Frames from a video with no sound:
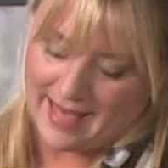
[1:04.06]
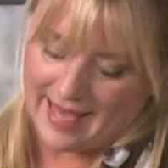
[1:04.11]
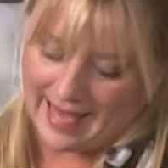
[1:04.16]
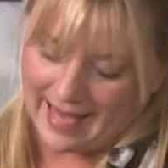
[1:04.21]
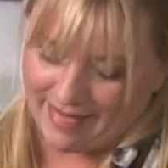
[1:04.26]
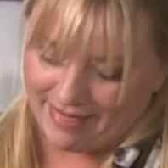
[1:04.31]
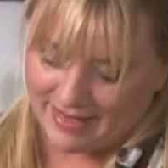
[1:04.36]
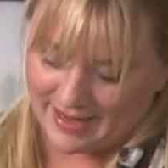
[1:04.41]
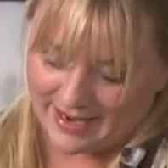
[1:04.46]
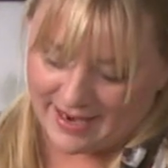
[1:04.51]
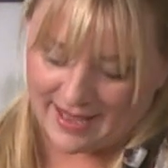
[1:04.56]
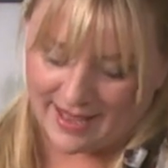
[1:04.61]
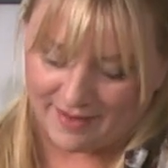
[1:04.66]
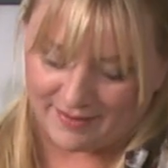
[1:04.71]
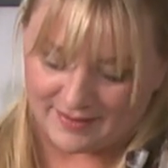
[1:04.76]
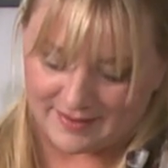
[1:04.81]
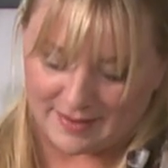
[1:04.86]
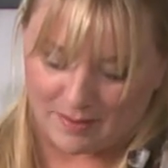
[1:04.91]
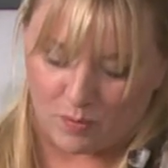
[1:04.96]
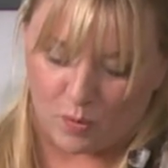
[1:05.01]
And then I
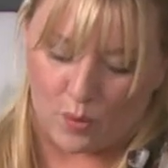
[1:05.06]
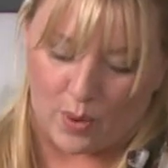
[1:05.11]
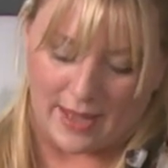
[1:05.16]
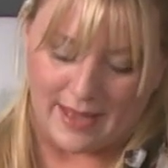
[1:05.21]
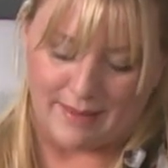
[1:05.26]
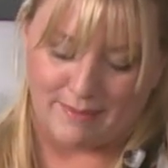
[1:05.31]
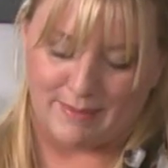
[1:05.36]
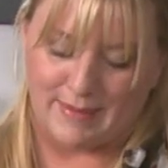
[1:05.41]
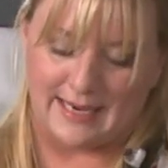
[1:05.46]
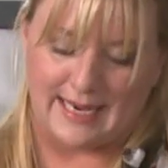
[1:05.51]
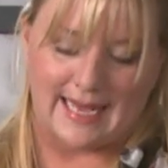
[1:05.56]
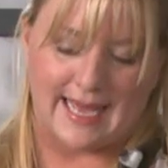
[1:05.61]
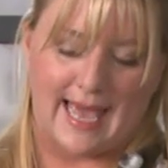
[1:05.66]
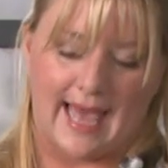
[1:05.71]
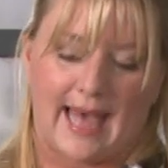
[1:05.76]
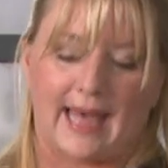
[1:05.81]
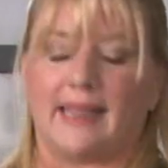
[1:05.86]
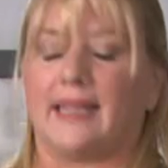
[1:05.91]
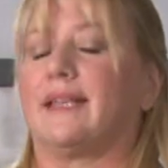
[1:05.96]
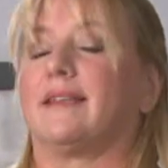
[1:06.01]
have some white mini
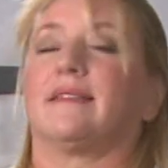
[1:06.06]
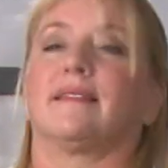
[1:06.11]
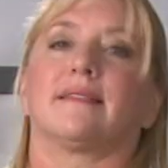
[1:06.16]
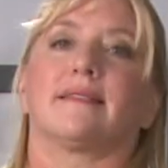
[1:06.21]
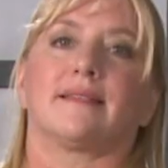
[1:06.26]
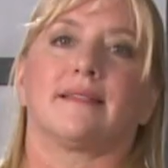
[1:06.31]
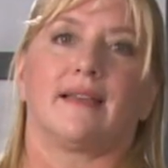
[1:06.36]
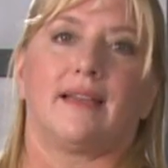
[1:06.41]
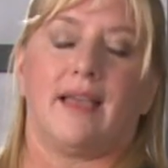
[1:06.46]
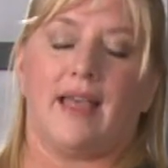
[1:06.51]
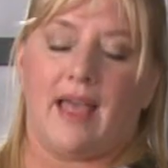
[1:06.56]
callas.